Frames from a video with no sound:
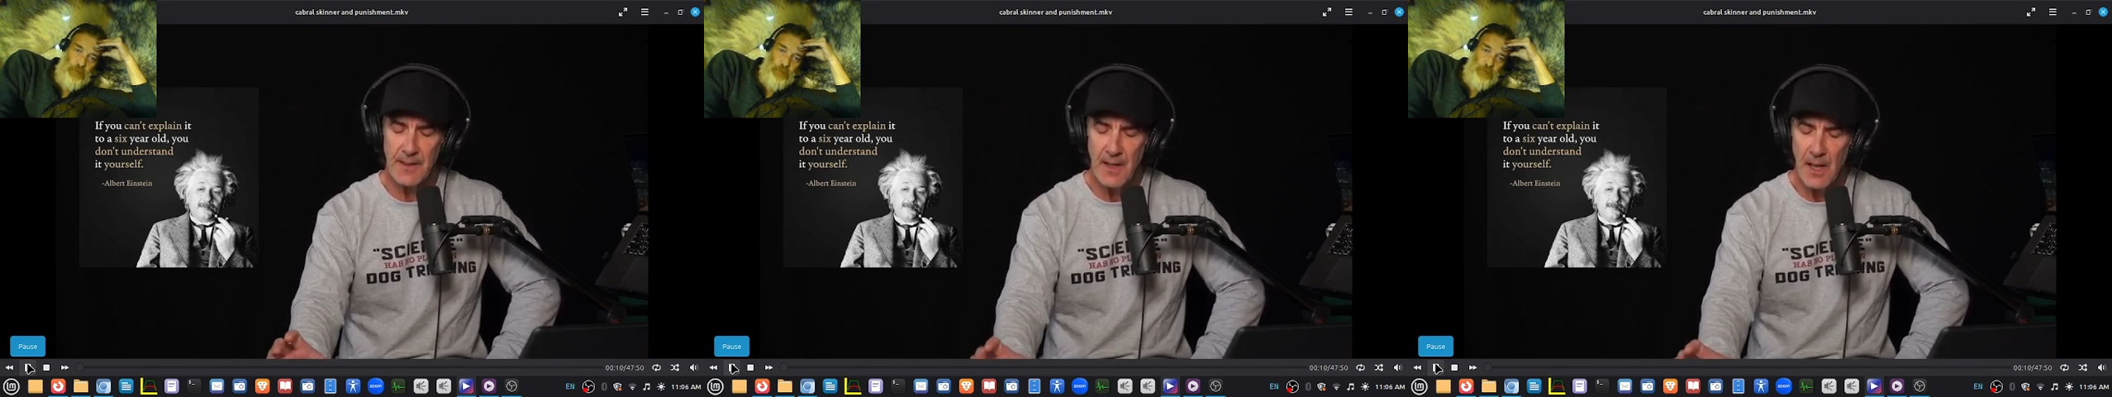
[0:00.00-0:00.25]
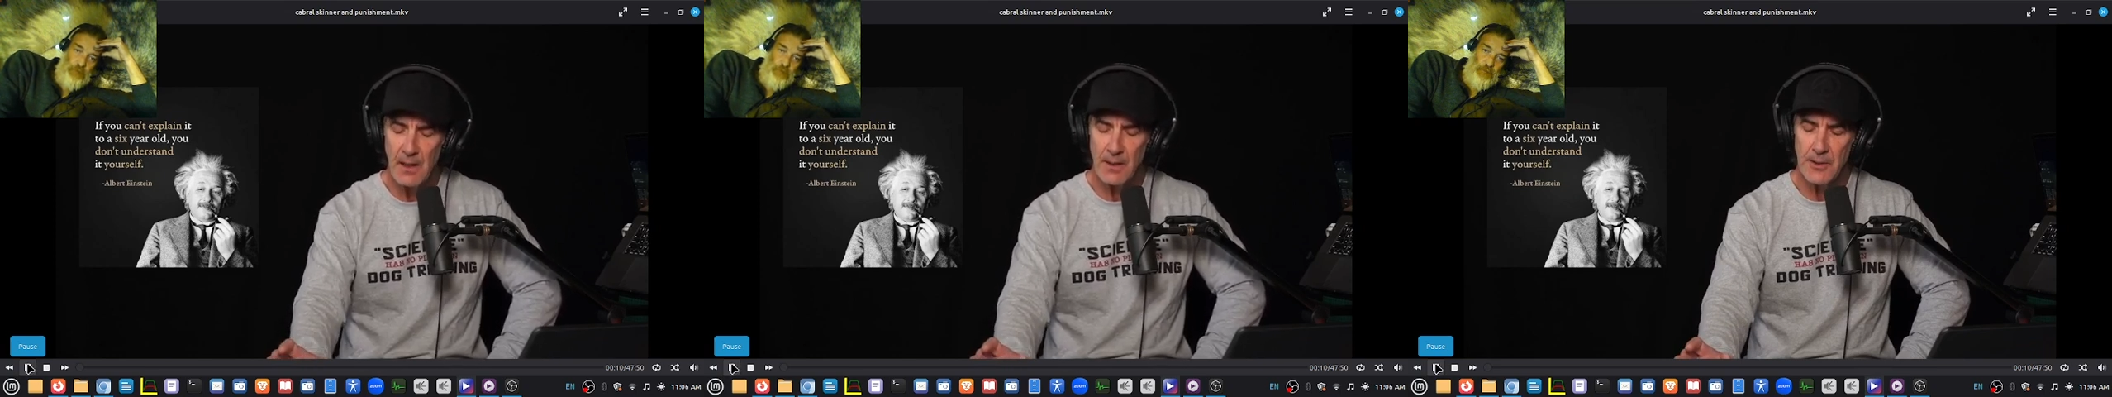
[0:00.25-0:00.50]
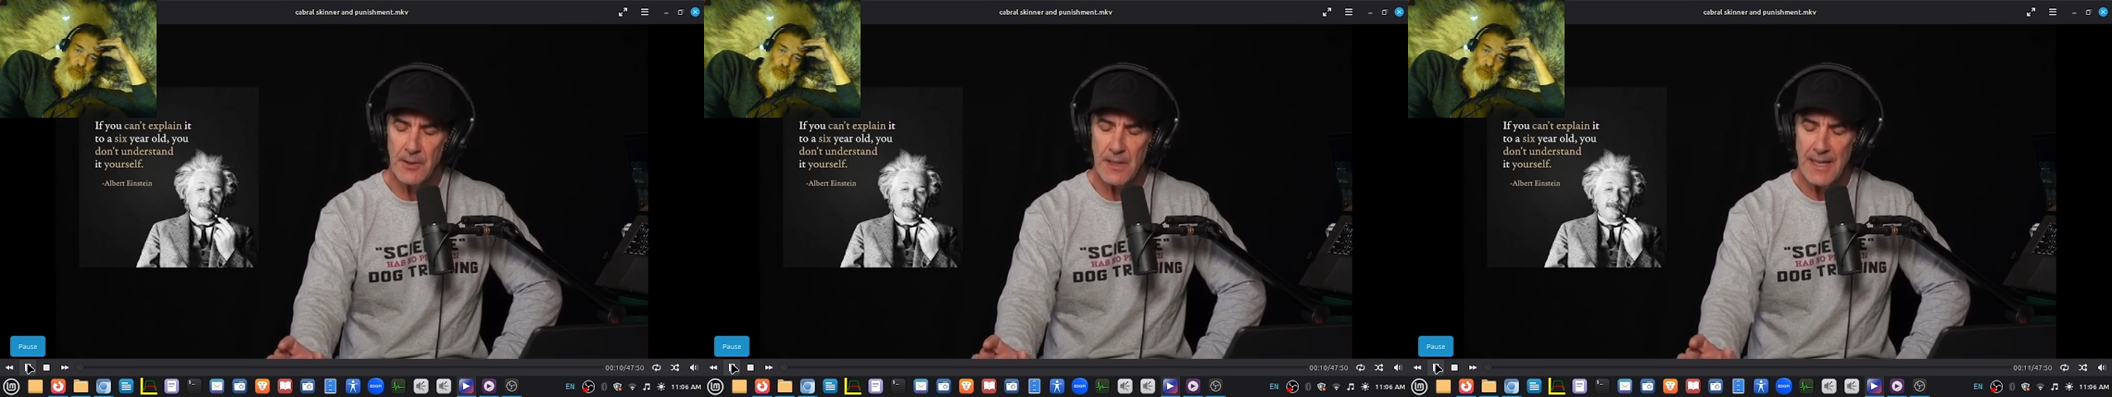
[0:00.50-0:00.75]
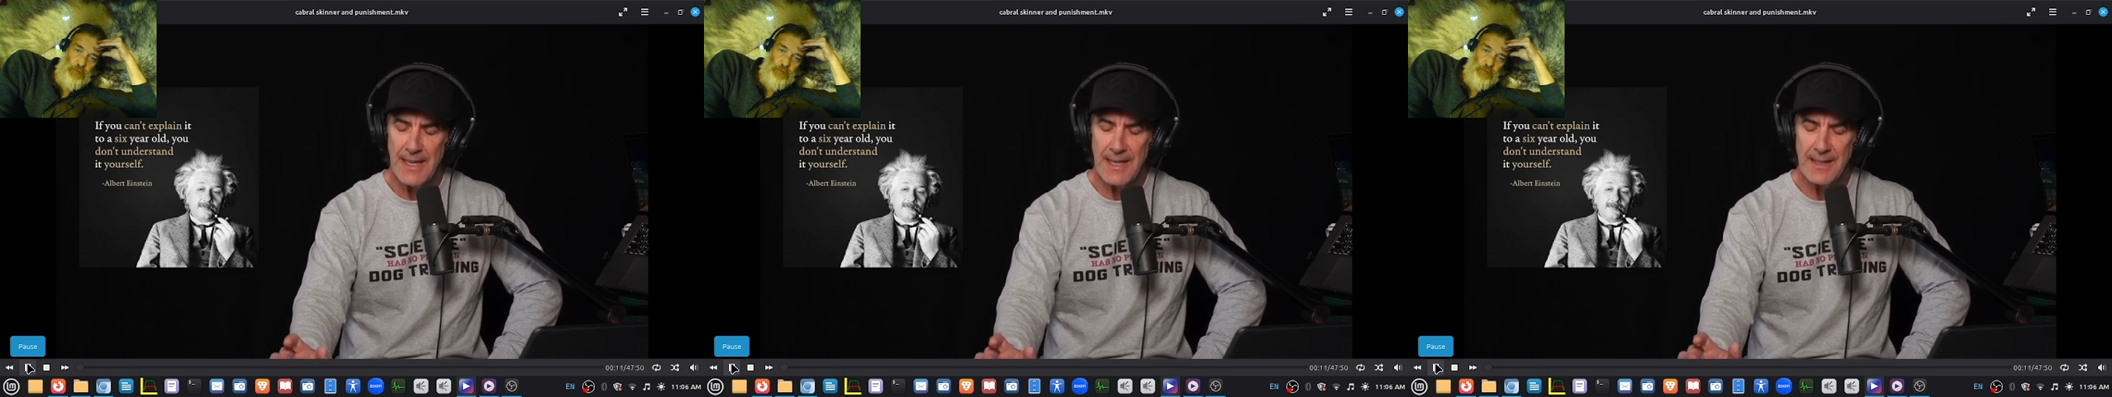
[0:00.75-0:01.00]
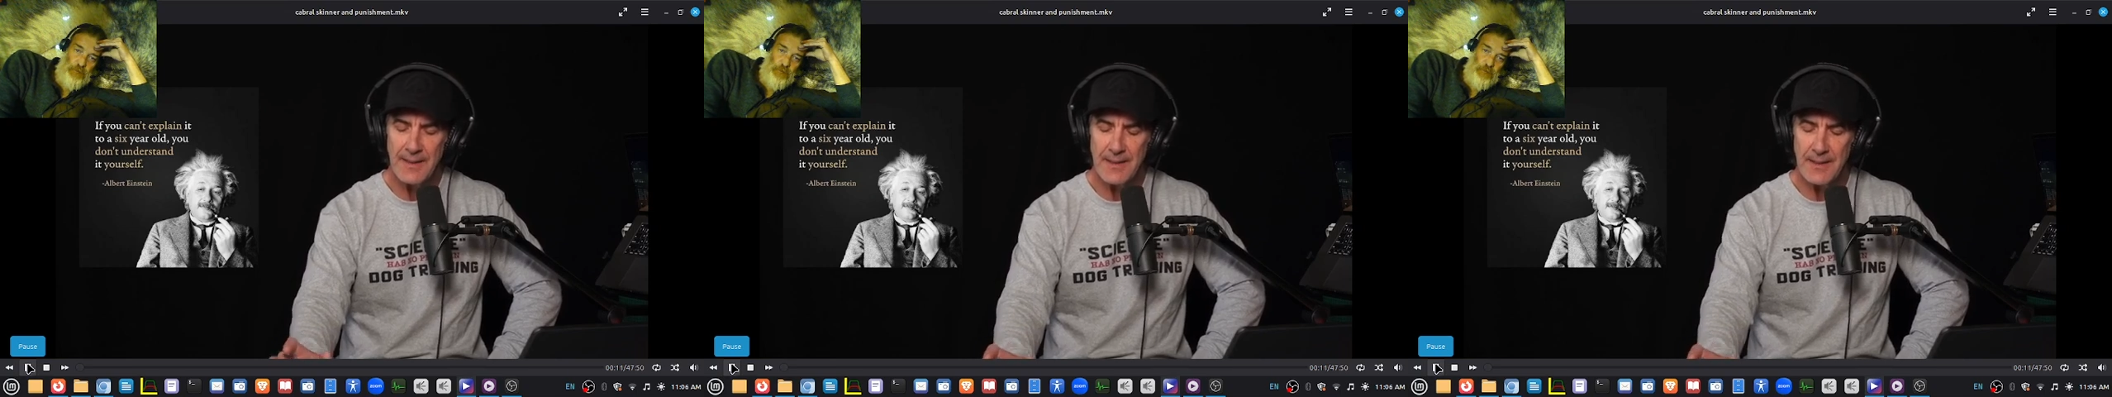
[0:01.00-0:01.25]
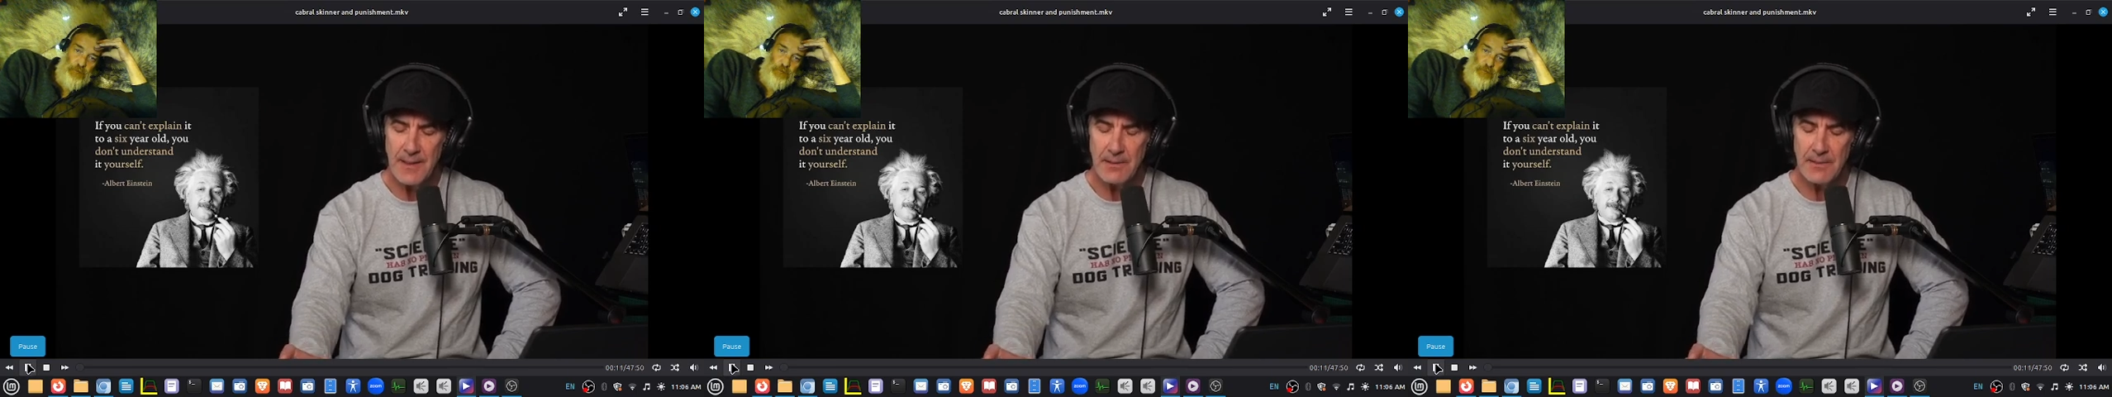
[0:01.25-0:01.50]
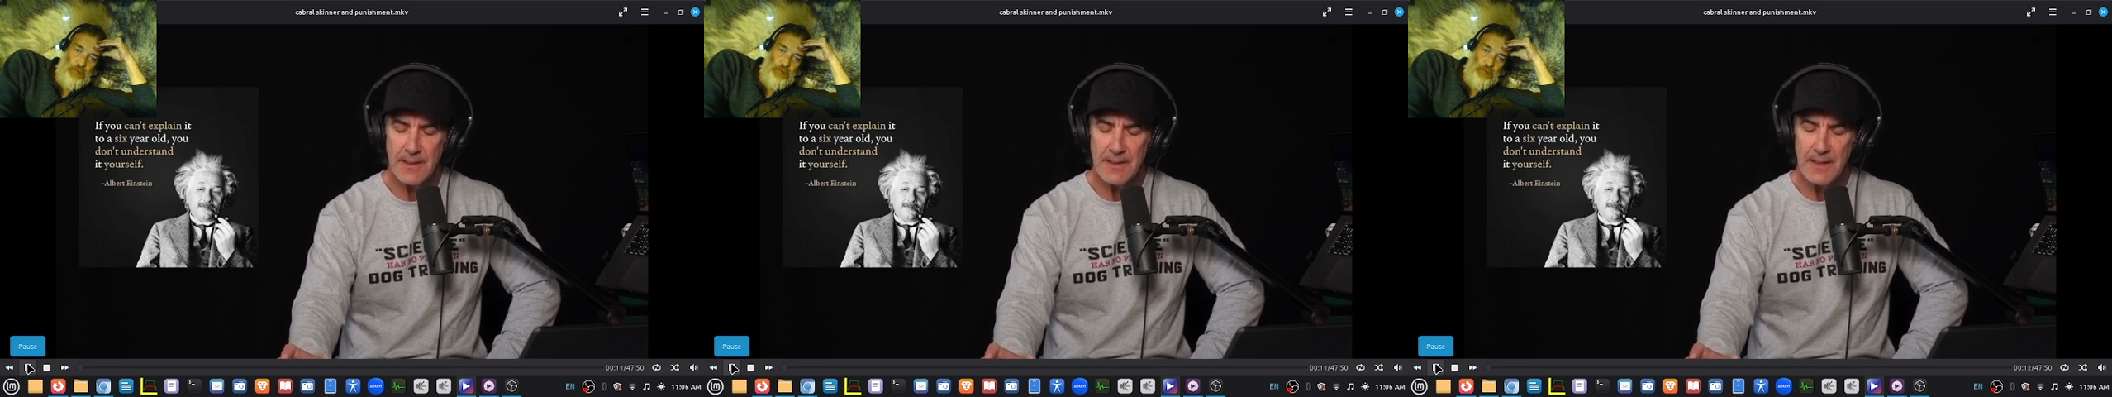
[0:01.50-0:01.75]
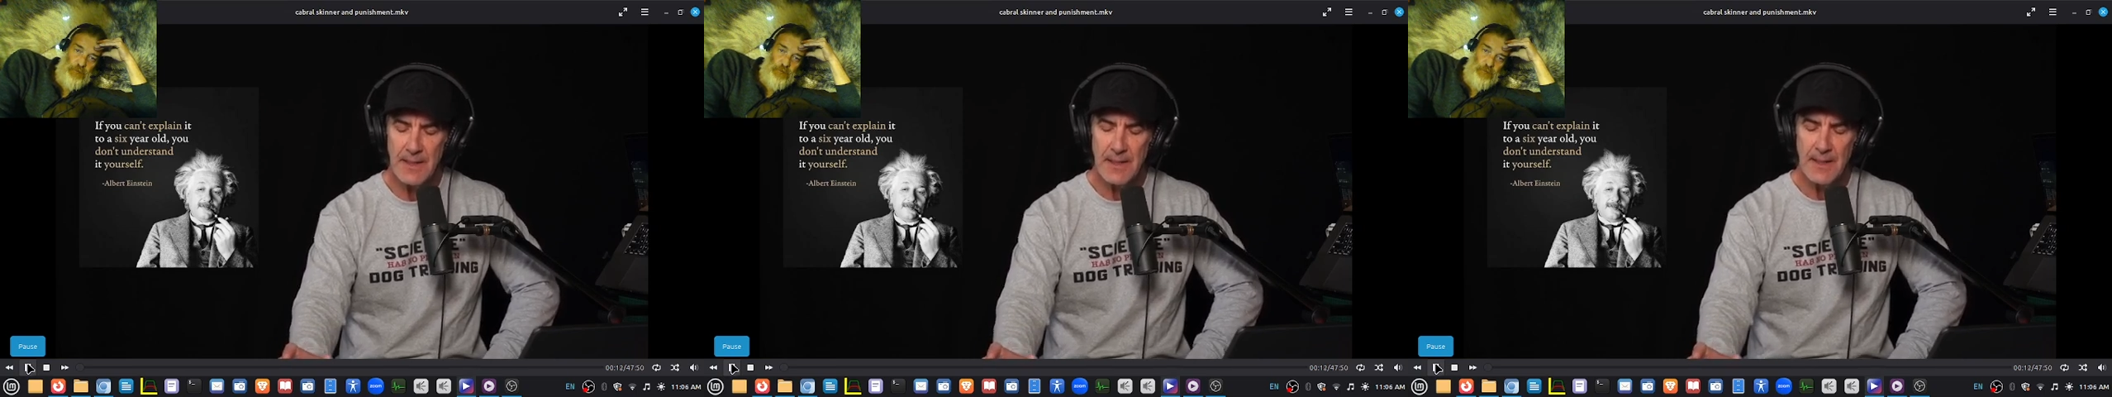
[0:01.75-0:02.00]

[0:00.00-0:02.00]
knowledge and theories,